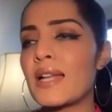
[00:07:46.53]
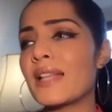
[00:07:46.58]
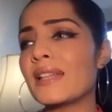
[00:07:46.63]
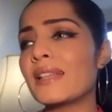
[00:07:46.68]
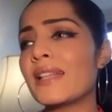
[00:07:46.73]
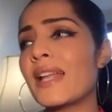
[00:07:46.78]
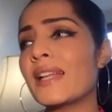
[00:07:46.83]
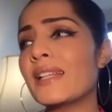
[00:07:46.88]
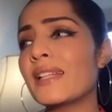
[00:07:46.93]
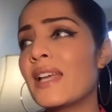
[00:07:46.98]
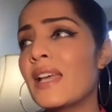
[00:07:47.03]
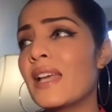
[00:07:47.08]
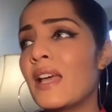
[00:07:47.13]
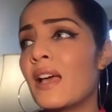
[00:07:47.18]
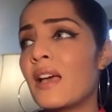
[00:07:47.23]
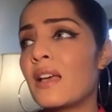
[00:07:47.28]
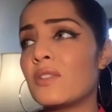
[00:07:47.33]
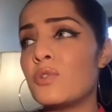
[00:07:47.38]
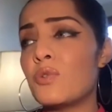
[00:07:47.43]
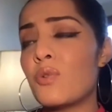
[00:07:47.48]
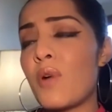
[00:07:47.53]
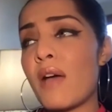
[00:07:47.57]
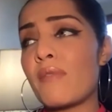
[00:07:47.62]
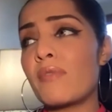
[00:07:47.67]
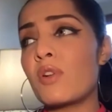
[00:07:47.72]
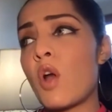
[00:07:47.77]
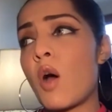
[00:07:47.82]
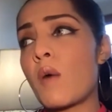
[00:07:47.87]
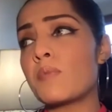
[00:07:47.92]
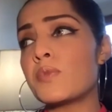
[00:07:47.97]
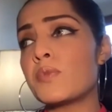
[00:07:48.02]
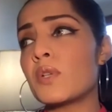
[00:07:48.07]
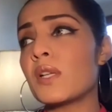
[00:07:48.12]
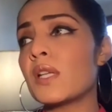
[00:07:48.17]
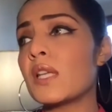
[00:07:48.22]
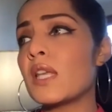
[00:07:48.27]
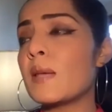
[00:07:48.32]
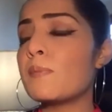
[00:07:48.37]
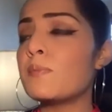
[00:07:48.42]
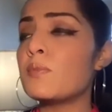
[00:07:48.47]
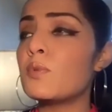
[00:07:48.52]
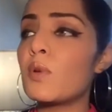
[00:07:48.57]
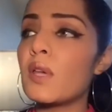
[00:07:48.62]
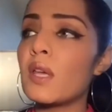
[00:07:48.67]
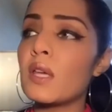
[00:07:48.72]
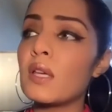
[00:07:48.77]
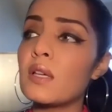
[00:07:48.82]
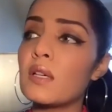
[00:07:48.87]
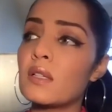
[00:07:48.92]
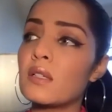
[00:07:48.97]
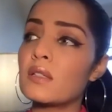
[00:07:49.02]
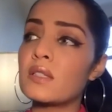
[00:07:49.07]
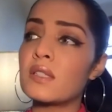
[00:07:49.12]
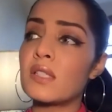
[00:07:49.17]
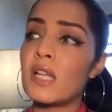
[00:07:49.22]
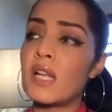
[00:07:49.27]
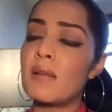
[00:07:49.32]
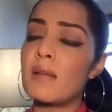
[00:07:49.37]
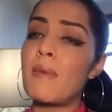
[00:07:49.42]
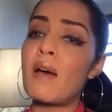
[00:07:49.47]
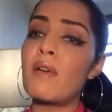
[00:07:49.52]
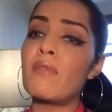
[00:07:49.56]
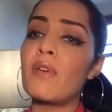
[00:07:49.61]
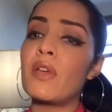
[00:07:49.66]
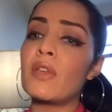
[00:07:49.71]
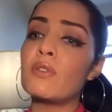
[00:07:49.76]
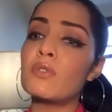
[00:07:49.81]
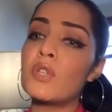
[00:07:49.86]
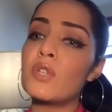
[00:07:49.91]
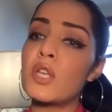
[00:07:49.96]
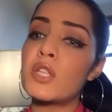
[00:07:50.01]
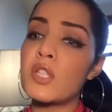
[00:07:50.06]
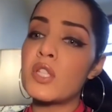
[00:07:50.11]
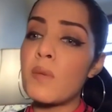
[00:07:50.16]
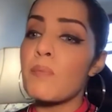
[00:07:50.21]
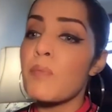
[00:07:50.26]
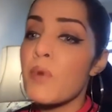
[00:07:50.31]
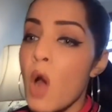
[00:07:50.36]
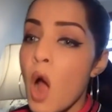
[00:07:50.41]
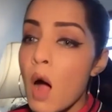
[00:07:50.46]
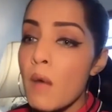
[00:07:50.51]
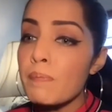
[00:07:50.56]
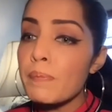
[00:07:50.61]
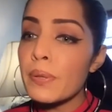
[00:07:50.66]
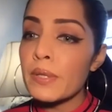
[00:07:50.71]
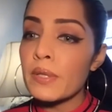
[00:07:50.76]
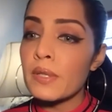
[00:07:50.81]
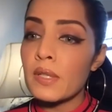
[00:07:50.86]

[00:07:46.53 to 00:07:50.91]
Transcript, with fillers: And then you have an option: keep doing cinema, where you're just a prop